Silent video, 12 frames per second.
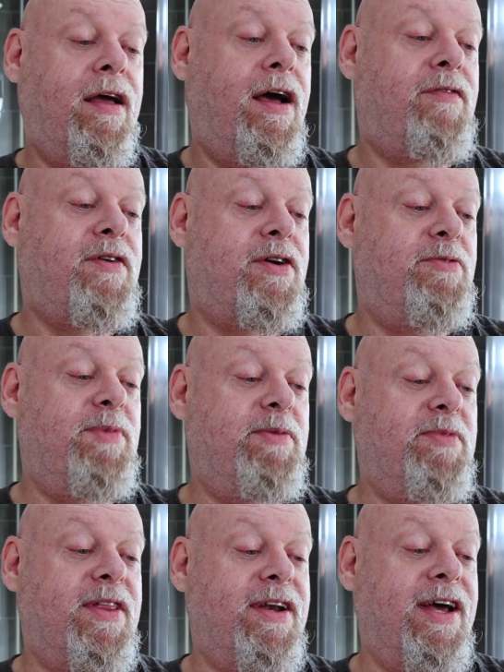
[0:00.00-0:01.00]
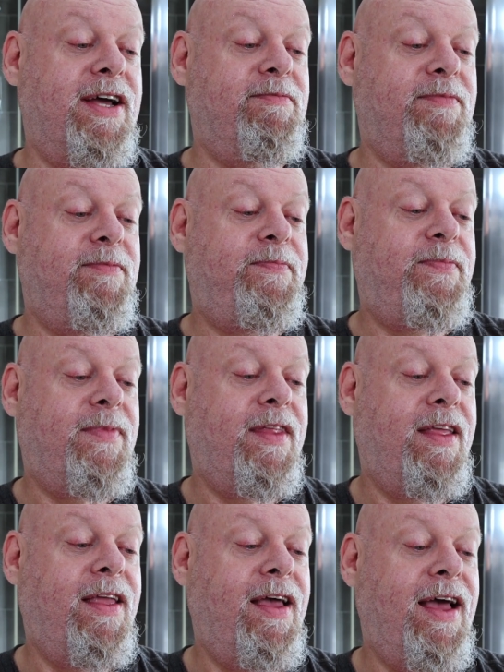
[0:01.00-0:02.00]
got to remember the name,
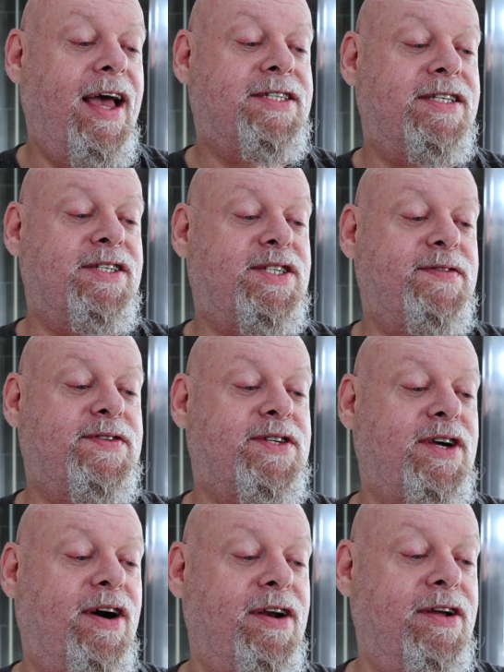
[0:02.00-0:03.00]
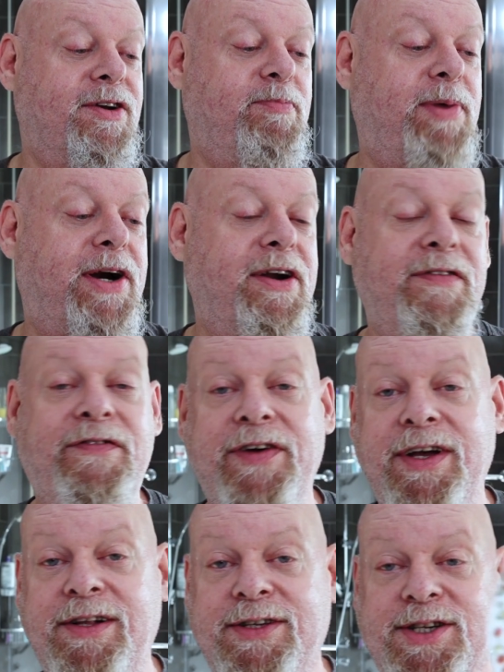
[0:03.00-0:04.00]
Essence of Scotland Berry
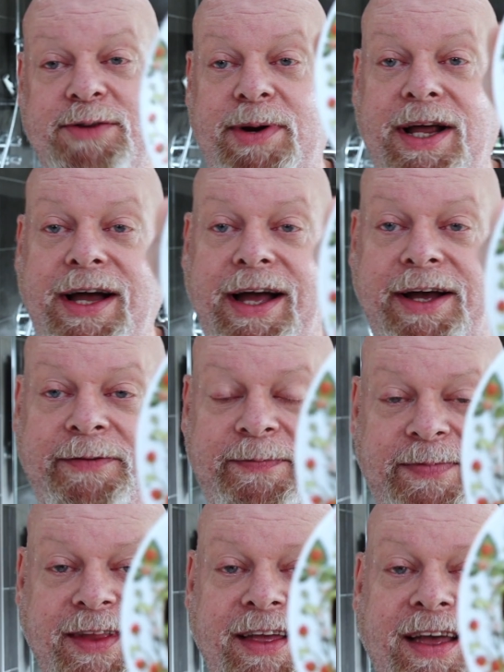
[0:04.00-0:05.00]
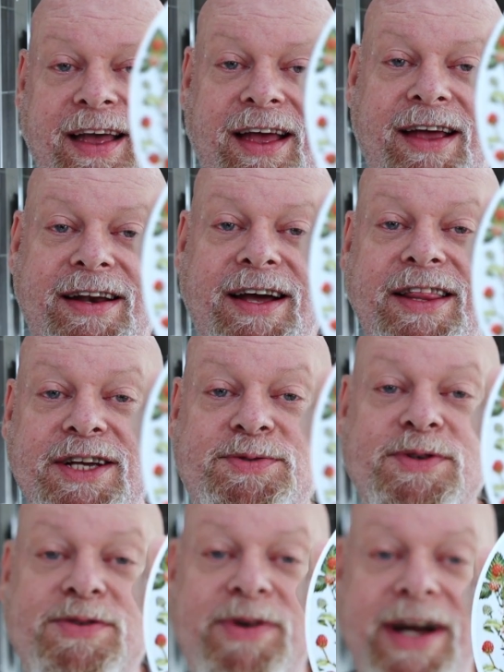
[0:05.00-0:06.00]
Fields of Blair. Now this
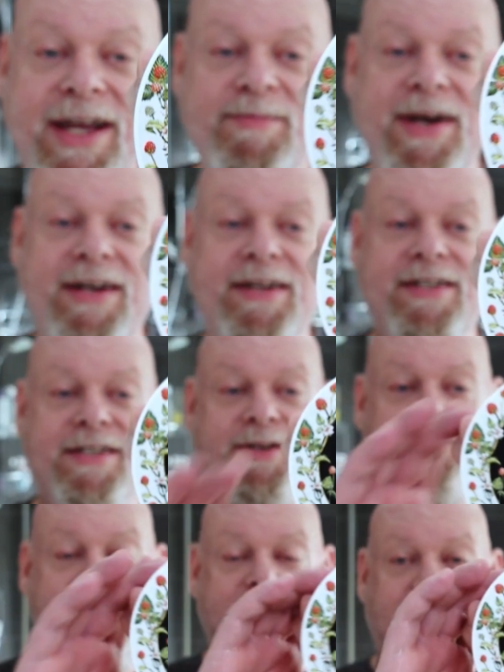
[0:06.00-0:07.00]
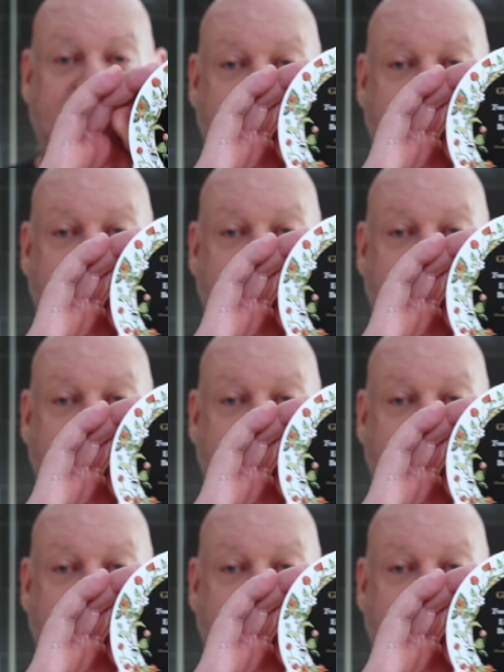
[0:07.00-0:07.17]
was recommended to me by